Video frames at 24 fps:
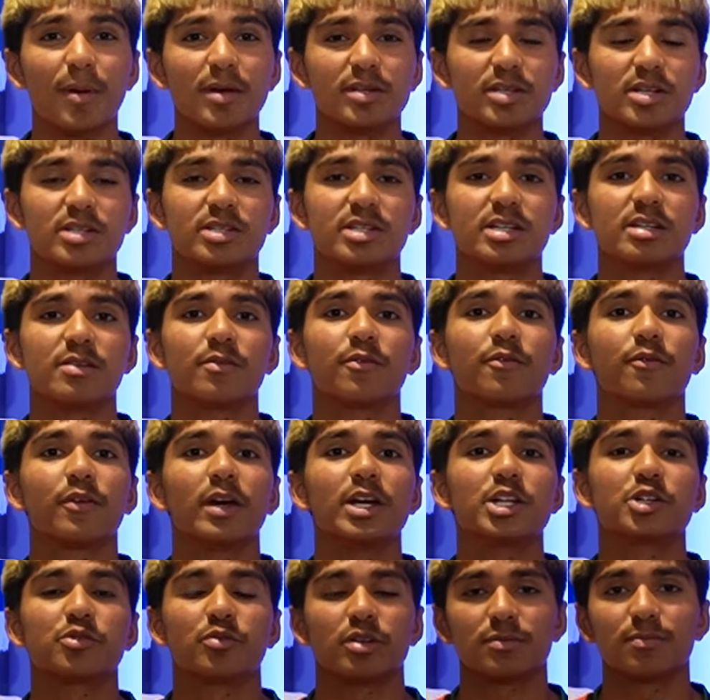but just didn't
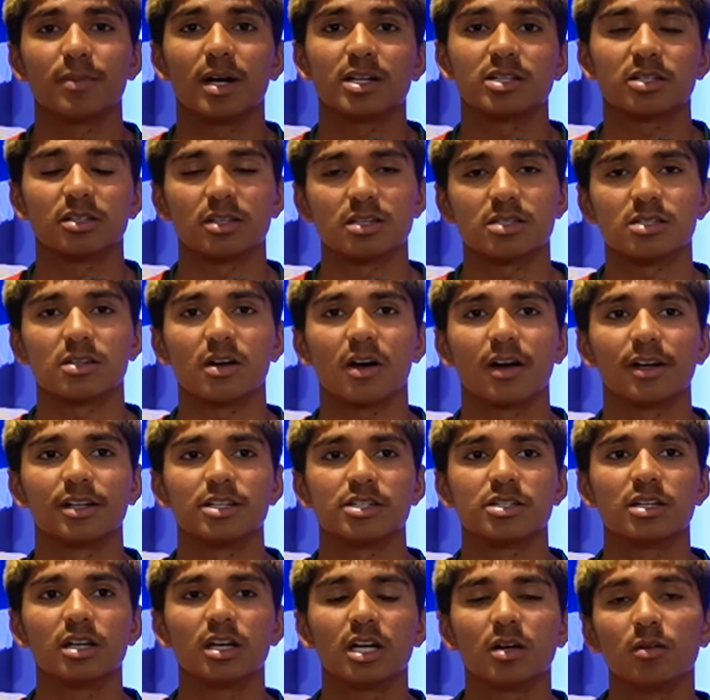feature as much in this side
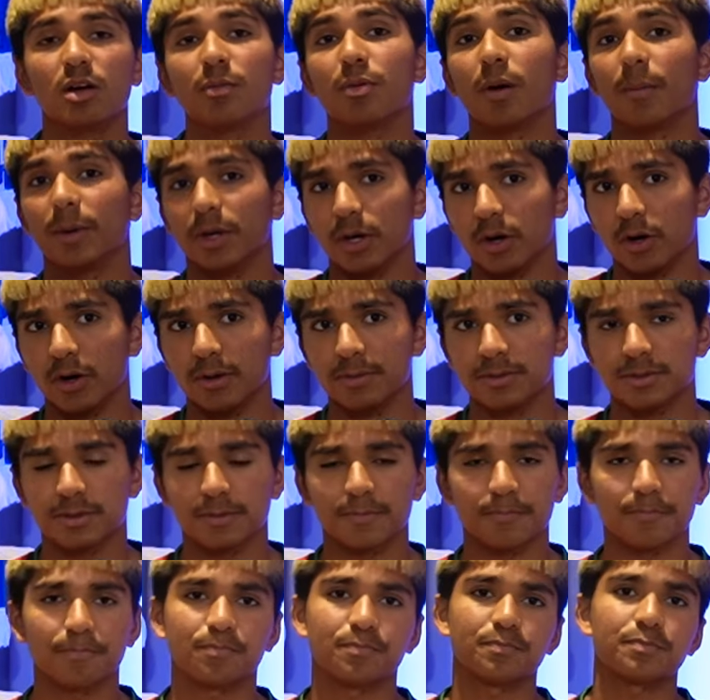as we probably hoped.
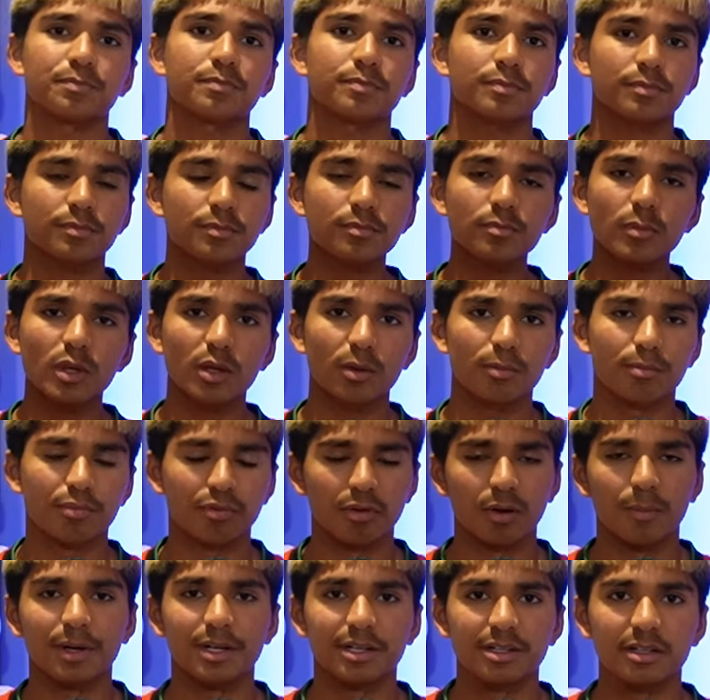
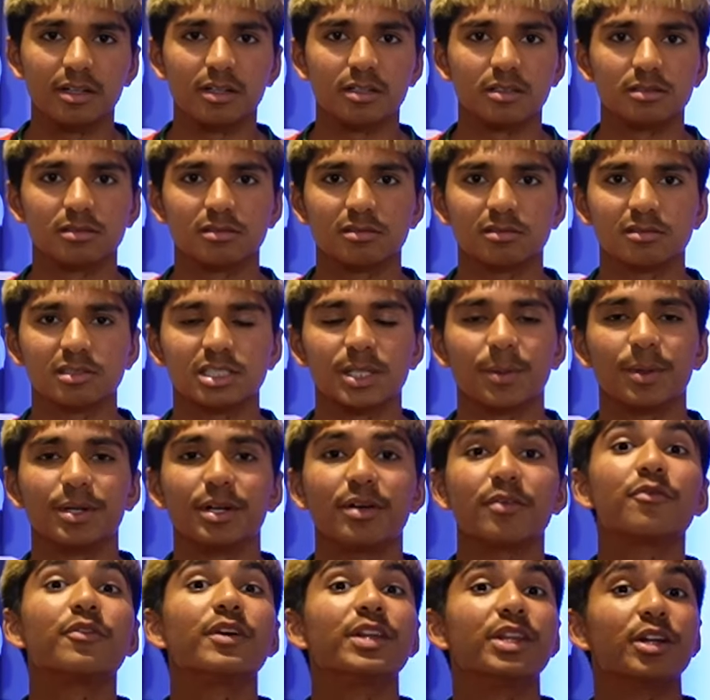Probably not someone
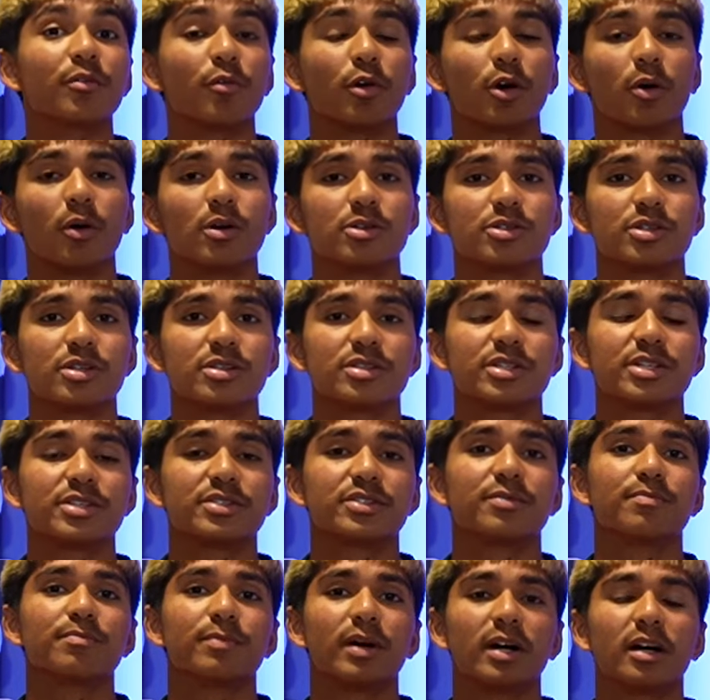that'd fit the Roy Hodgson
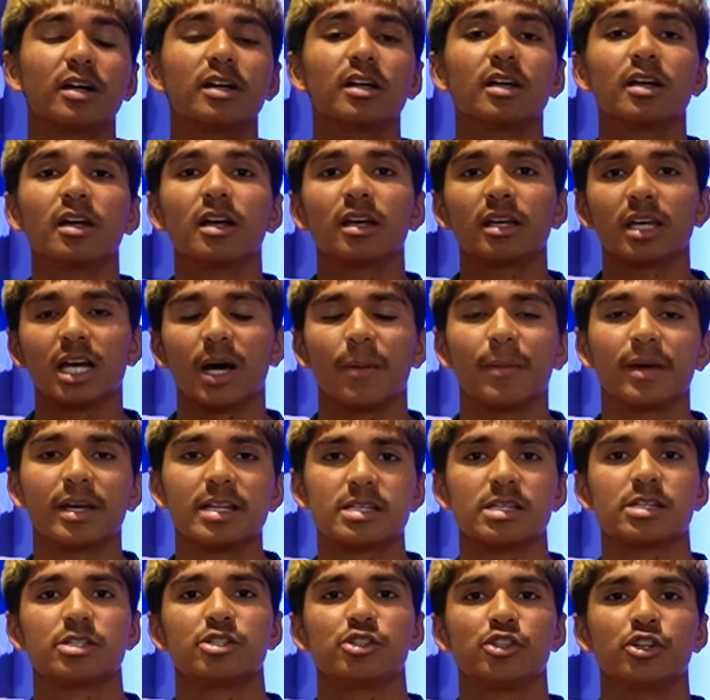system, but coming
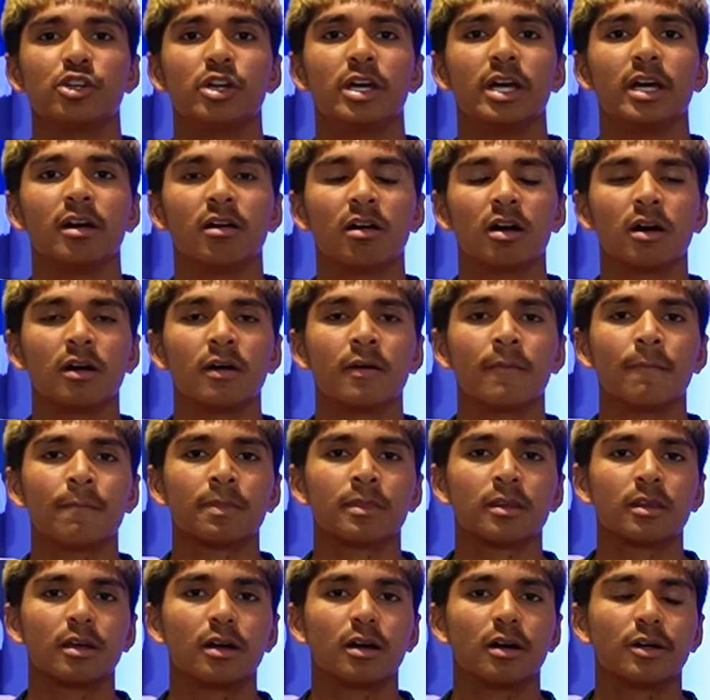into this new era
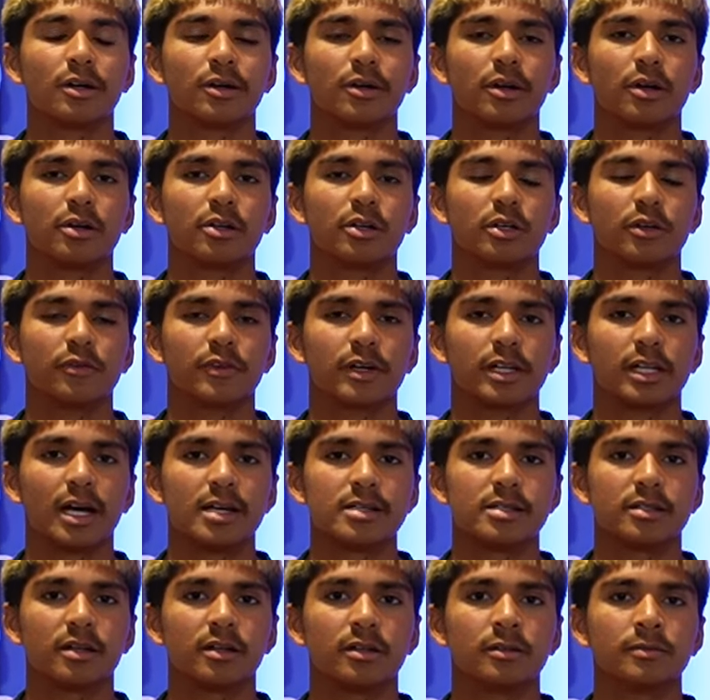on Oliver
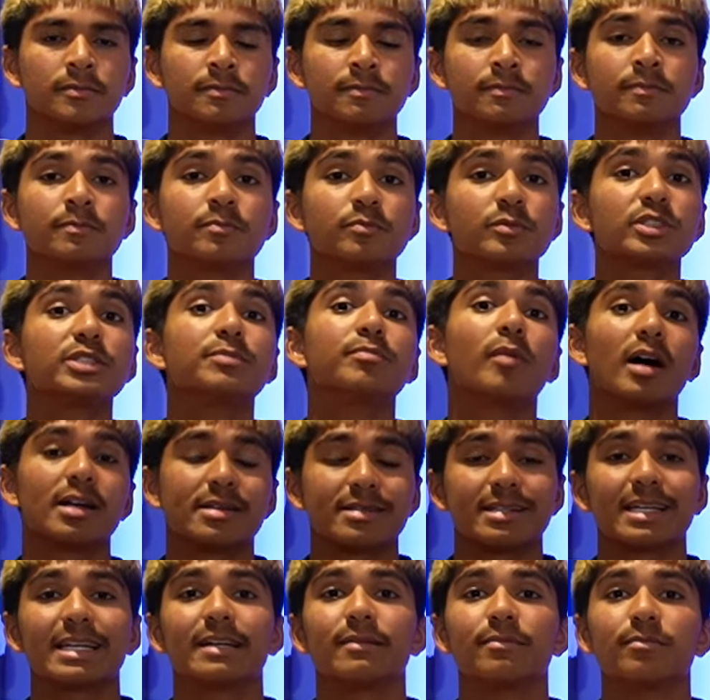Glasner, you
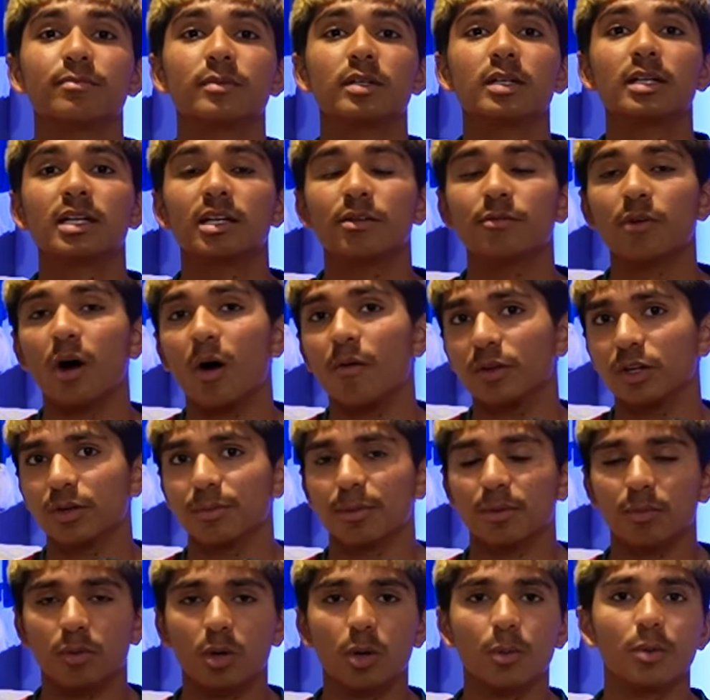might see him involved a
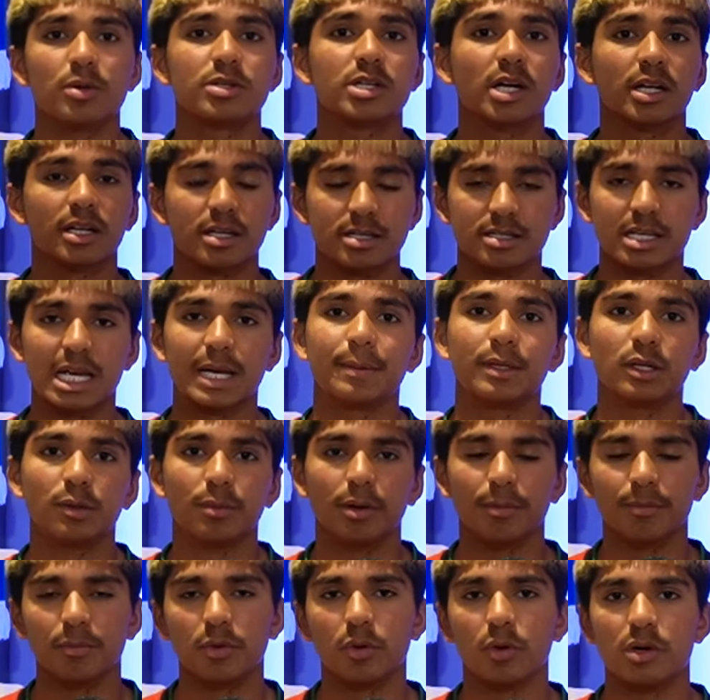little bit more. We're starting to see him a little
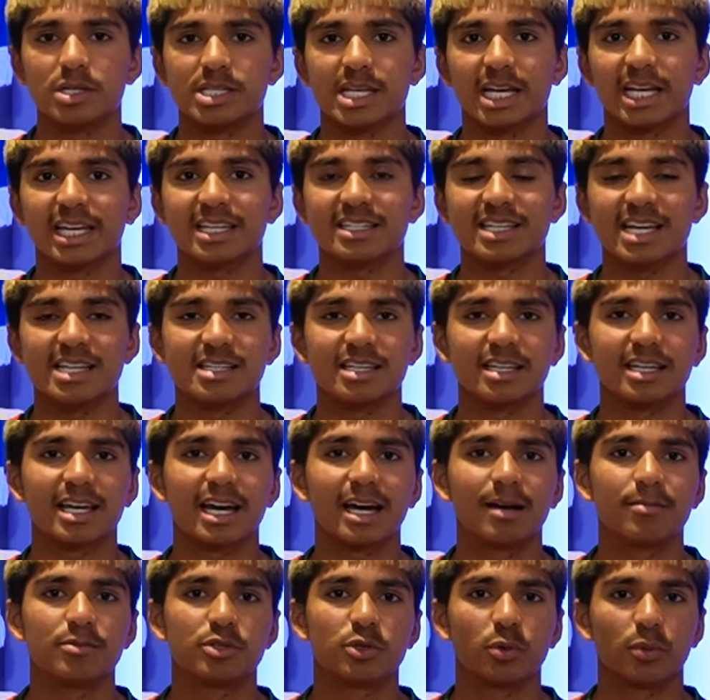bit more as the season
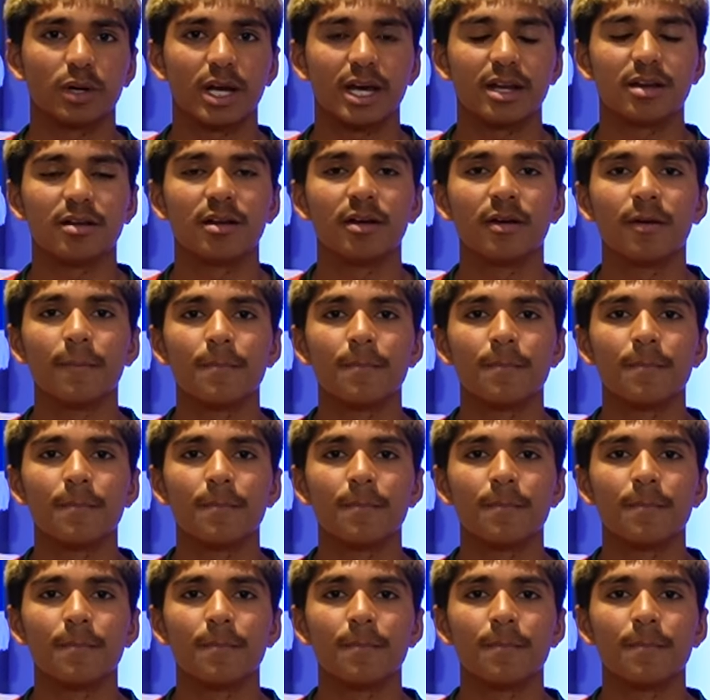came to an end.